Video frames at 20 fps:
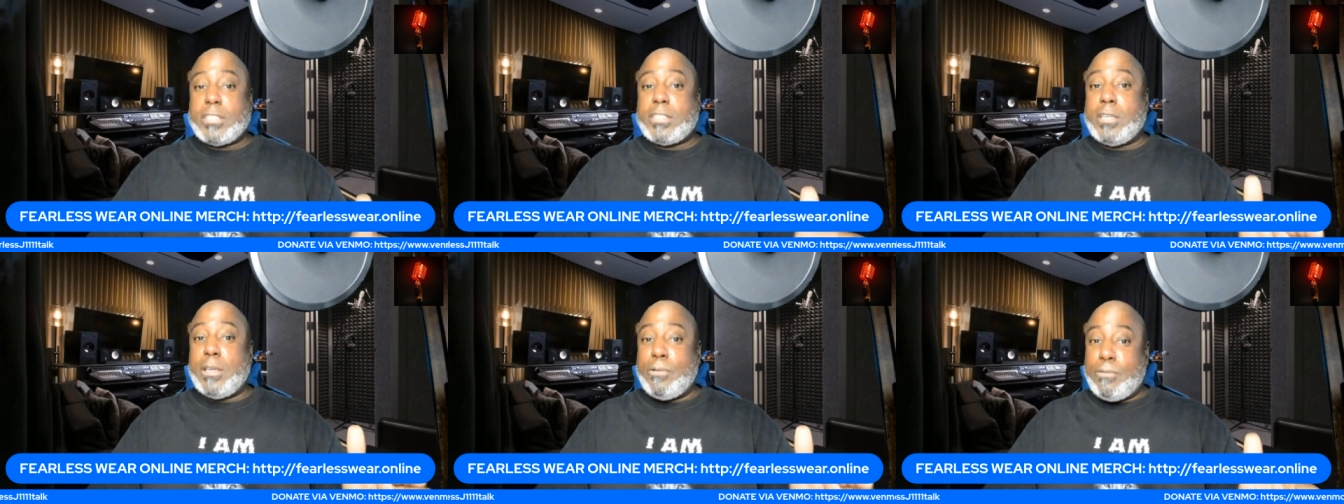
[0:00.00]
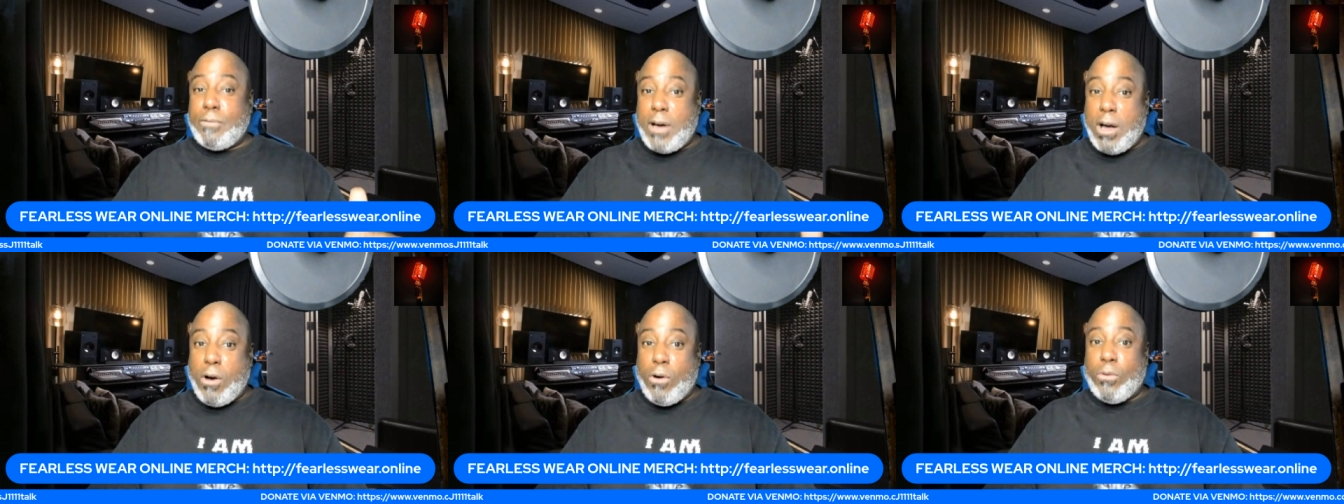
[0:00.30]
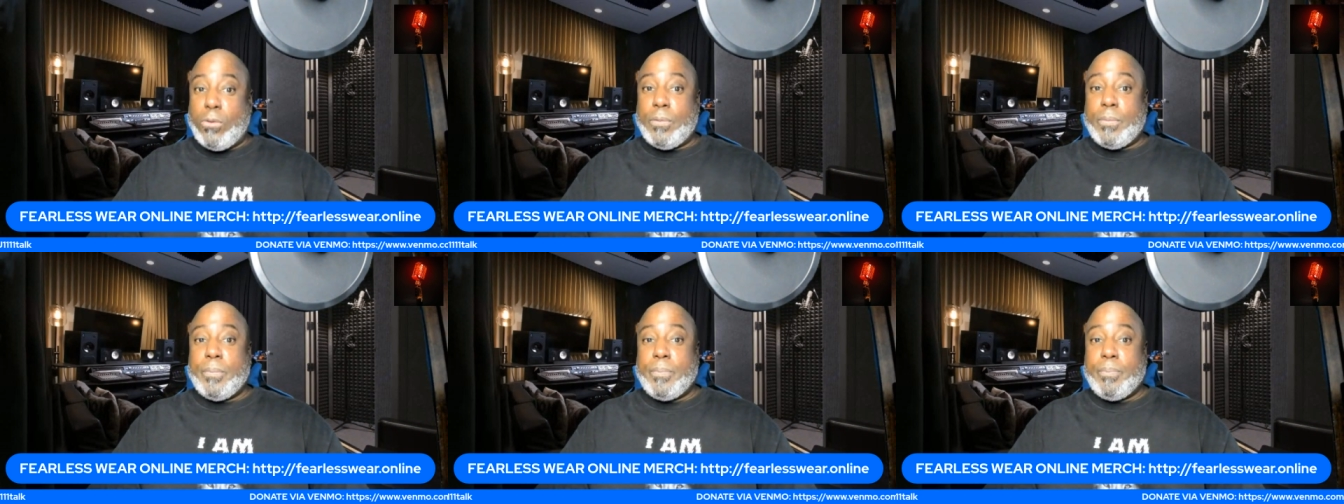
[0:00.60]
to
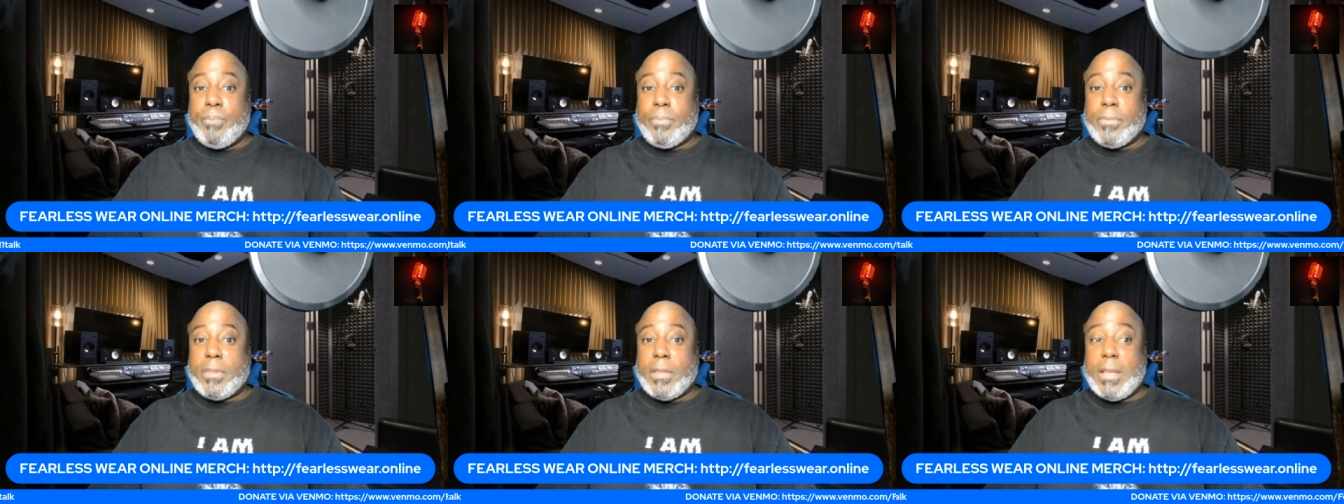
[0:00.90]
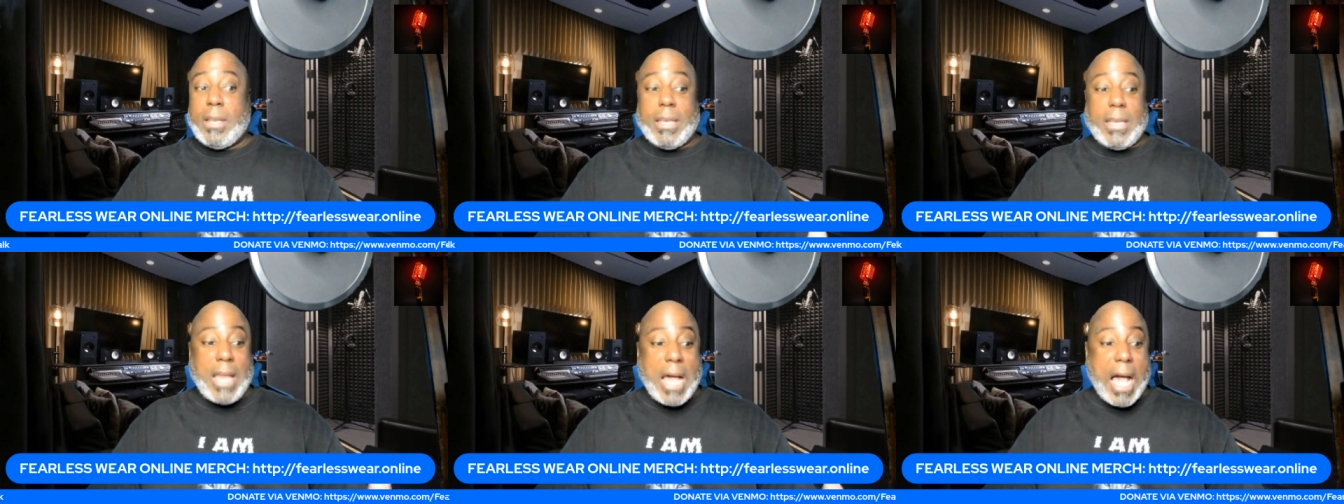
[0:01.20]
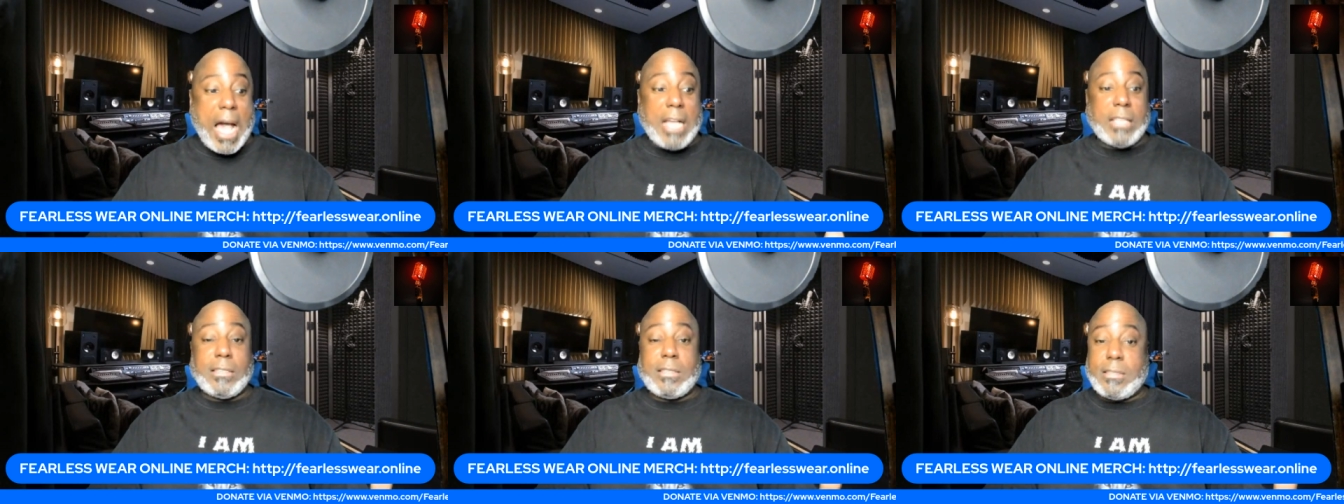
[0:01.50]
vote,
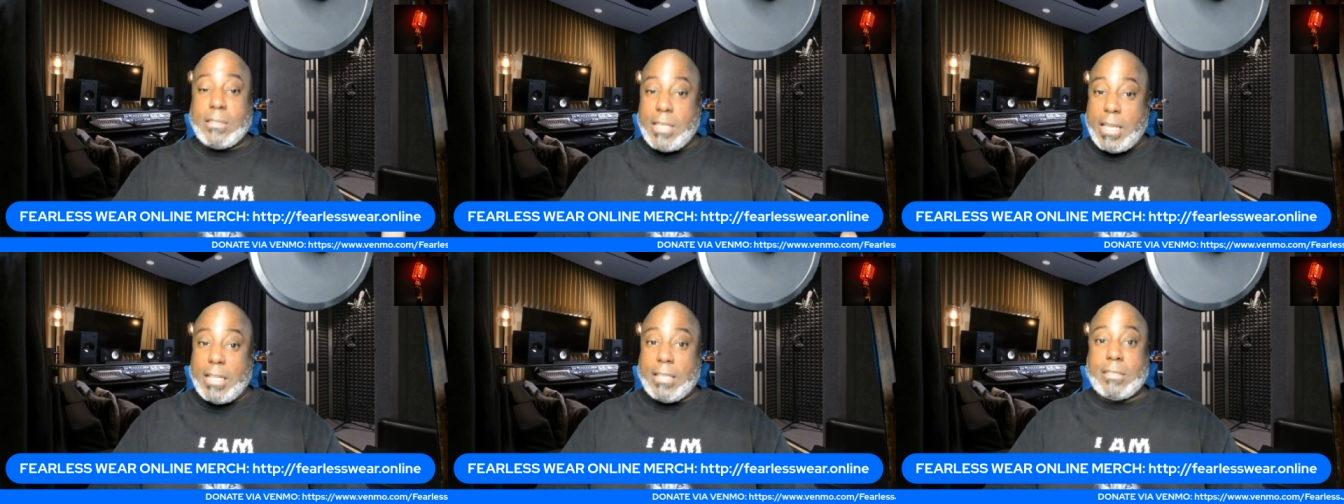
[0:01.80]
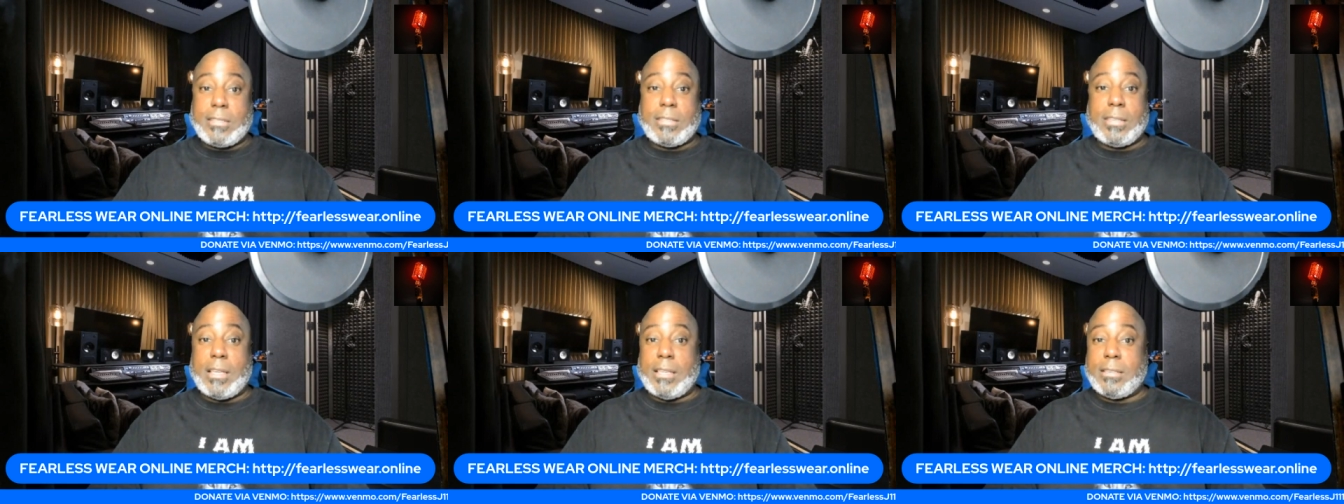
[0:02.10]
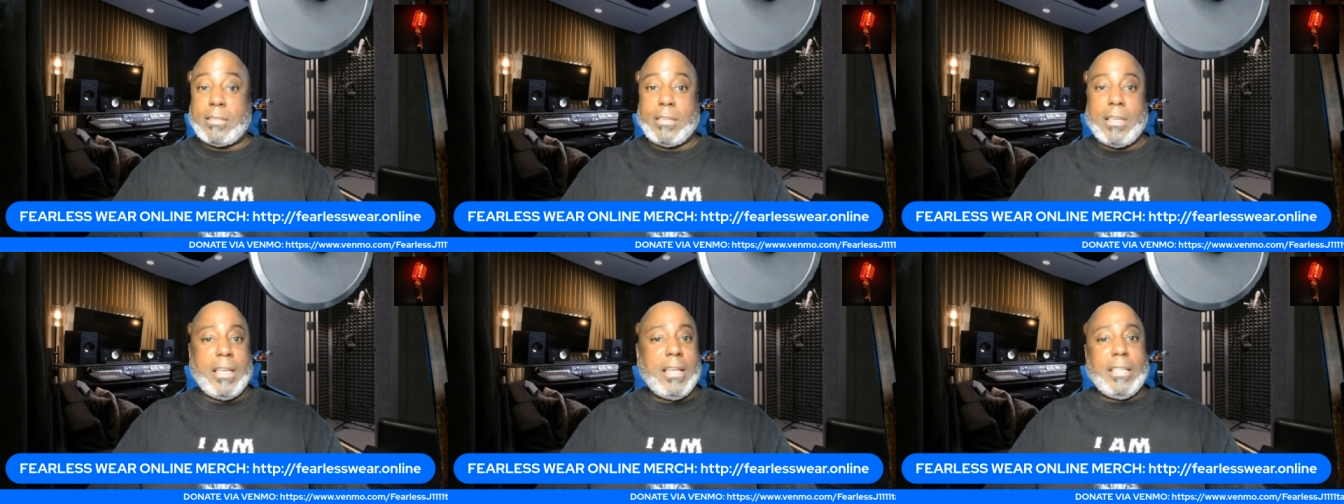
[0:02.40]
non-citizens.